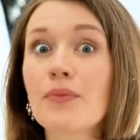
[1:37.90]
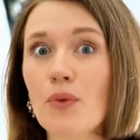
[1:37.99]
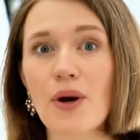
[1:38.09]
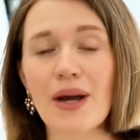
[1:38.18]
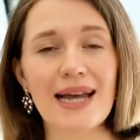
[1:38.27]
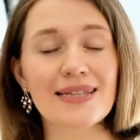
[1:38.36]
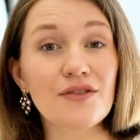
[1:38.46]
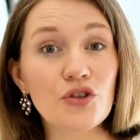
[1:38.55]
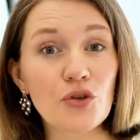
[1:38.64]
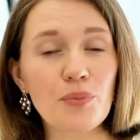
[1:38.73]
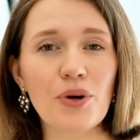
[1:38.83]
Whereas
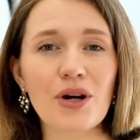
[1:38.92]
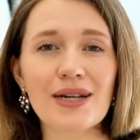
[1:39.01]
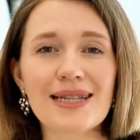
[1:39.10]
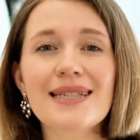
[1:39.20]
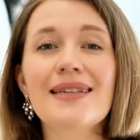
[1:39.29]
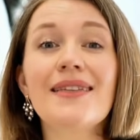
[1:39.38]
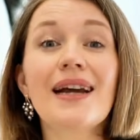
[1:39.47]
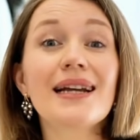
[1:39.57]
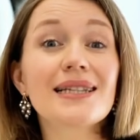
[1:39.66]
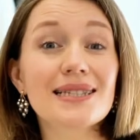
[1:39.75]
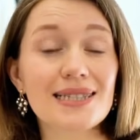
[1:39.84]
if you burn
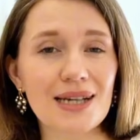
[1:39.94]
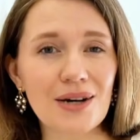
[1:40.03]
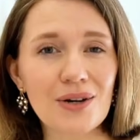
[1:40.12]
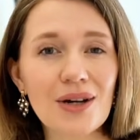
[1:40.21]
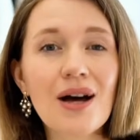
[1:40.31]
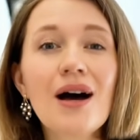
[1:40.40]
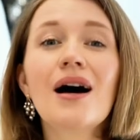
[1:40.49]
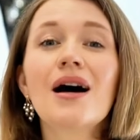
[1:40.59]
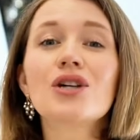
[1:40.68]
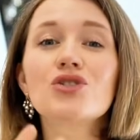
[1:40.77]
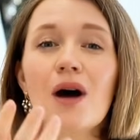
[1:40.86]
synthetic silk,
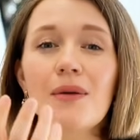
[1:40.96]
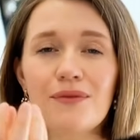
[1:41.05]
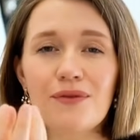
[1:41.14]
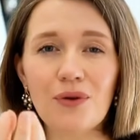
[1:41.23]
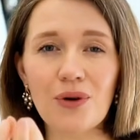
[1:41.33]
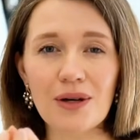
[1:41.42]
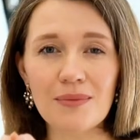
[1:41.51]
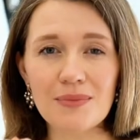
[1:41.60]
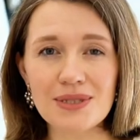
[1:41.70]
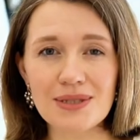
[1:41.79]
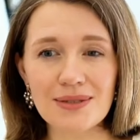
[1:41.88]
a drop
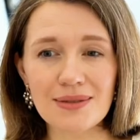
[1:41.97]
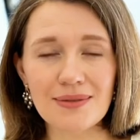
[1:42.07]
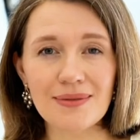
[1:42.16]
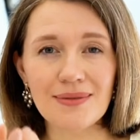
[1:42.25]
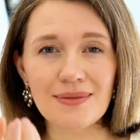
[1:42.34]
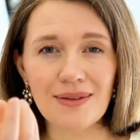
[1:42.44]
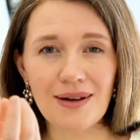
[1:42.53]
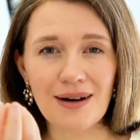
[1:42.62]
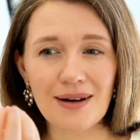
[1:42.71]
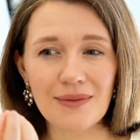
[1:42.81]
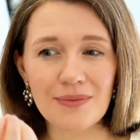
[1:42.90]
forms,
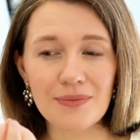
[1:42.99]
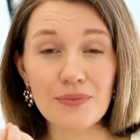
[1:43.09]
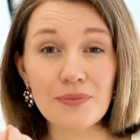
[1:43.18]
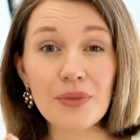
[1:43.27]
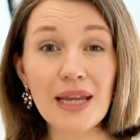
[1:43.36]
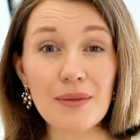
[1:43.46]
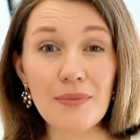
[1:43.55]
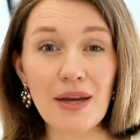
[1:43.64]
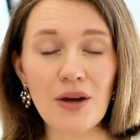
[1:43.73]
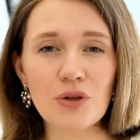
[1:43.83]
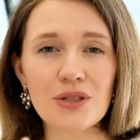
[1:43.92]
it
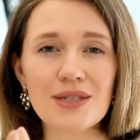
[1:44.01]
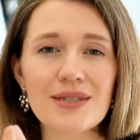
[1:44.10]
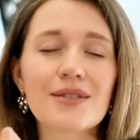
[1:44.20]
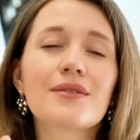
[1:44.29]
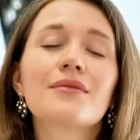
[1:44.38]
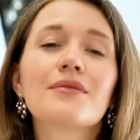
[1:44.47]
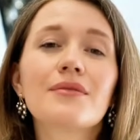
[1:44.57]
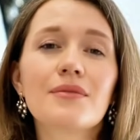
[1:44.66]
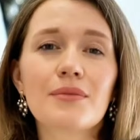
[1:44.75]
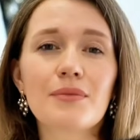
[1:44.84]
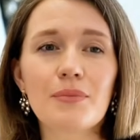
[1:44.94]
melts
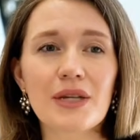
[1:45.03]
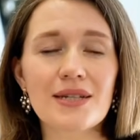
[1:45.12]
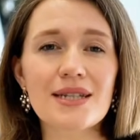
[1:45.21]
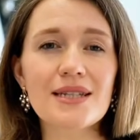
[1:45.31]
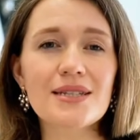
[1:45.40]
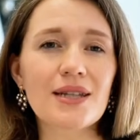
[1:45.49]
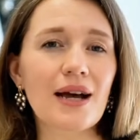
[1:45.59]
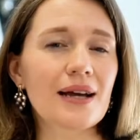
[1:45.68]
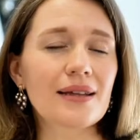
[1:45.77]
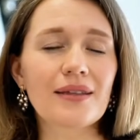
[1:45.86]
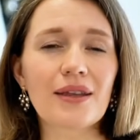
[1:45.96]
because
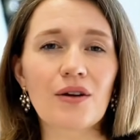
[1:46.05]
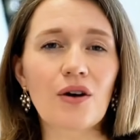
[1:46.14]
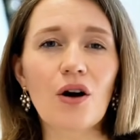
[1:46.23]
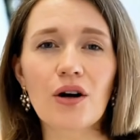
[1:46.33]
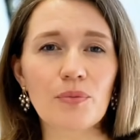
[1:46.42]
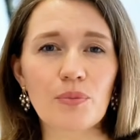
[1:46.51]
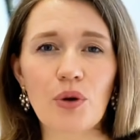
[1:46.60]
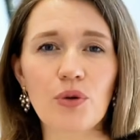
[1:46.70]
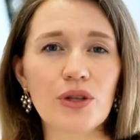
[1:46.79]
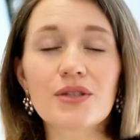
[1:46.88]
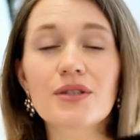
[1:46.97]
inside there are
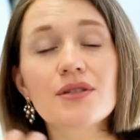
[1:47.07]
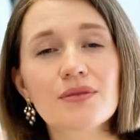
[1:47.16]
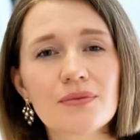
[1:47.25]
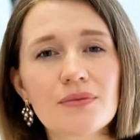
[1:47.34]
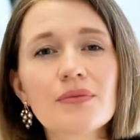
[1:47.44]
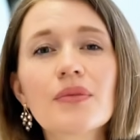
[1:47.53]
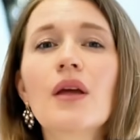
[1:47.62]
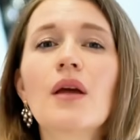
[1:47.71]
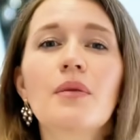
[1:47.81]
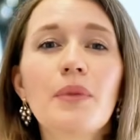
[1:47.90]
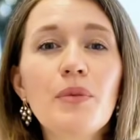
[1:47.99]
components,
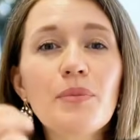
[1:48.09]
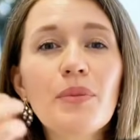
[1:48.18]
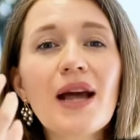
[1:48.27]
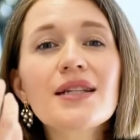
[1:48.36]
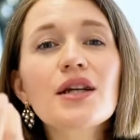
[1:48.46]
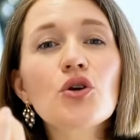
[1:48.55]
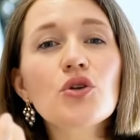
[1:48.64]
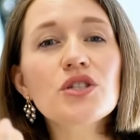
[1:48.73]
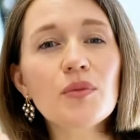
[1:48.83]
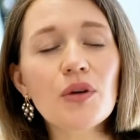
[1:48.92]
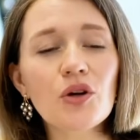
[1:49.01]
maybe plastic or
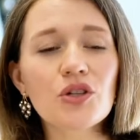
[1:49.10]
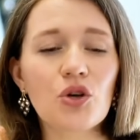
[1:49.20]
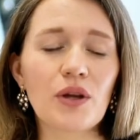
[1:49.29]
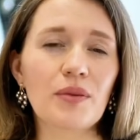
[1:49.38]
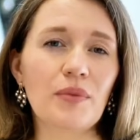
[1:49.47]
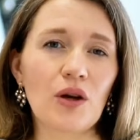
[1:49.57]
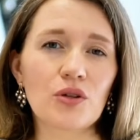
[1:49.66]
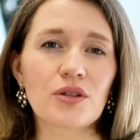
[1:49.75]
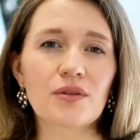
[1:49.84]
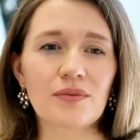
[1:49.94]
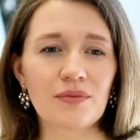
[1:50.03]
similar, so it
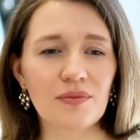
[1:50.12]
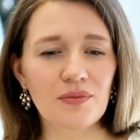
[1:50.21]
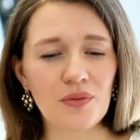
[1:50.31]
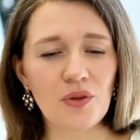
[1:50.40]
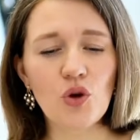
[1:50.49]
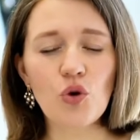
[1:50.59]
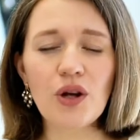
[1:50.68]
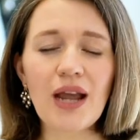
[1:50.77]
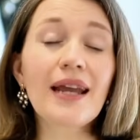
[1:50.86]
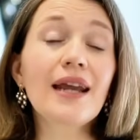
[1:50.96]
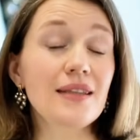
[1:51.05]
melts,
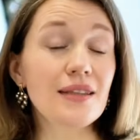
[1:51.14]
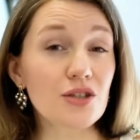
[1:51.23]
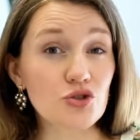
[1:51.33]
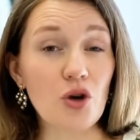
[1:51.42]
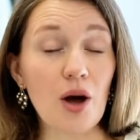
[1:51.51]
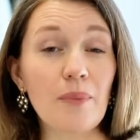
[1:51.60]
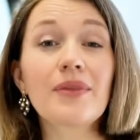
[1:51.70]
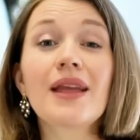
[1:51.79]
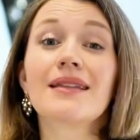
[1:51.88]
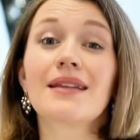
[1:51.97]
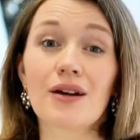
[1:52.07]
creating this drop
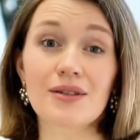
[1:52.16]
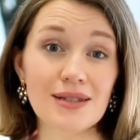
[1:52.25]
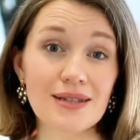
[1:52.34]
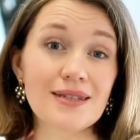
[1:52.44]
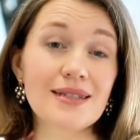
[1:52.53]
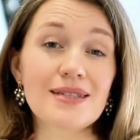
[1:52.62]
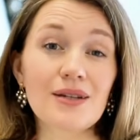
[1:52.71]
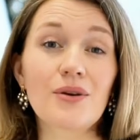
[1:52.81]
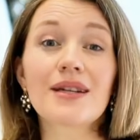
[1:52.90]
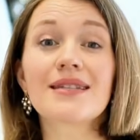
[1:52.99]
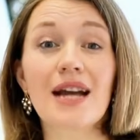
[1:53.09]
that tells us the
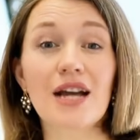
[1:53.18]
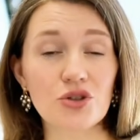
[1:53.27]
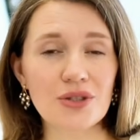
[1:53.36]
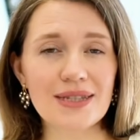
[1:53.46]
silk is actually